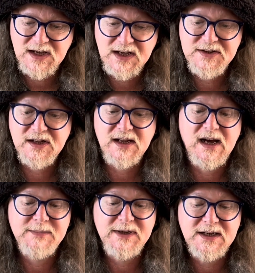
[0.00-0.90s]

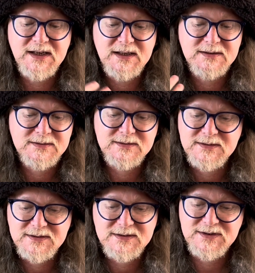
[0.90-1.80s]
Lamia
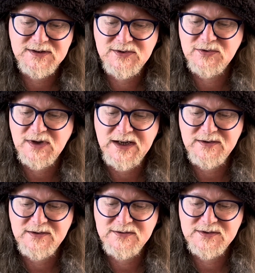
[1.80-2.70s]
is a great
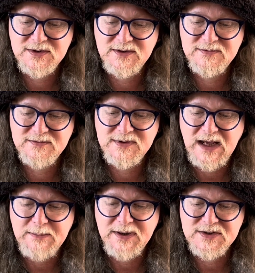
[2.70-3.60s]
sort of
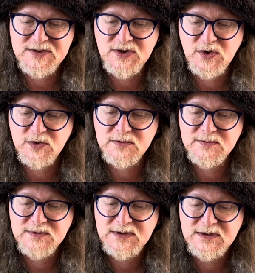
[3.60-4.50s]
epic song,
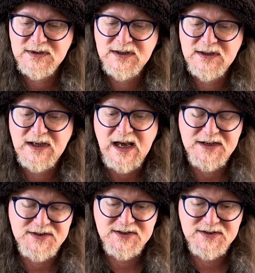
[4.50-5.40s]

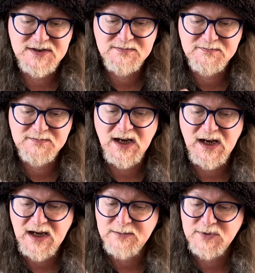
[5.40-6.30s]
as is
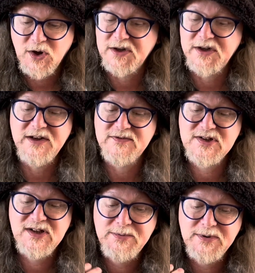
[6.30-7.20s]
Colony of
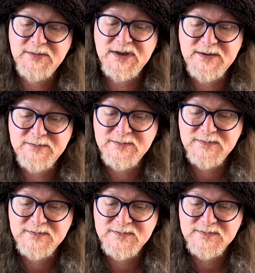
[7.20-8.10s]
Slipperman.
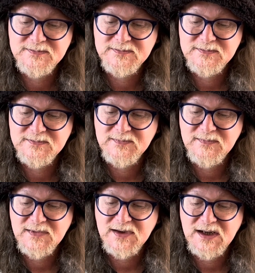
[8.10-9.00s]

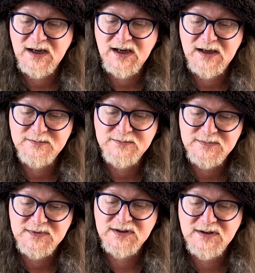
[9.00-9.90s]

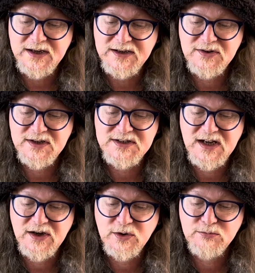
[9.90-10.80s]
Light Dies
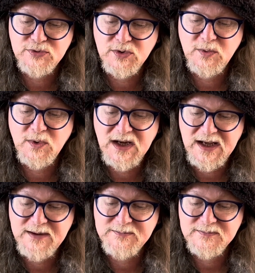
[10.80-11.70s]
Down on
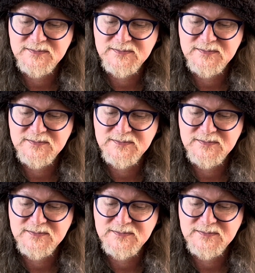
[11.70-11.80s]
Broadway.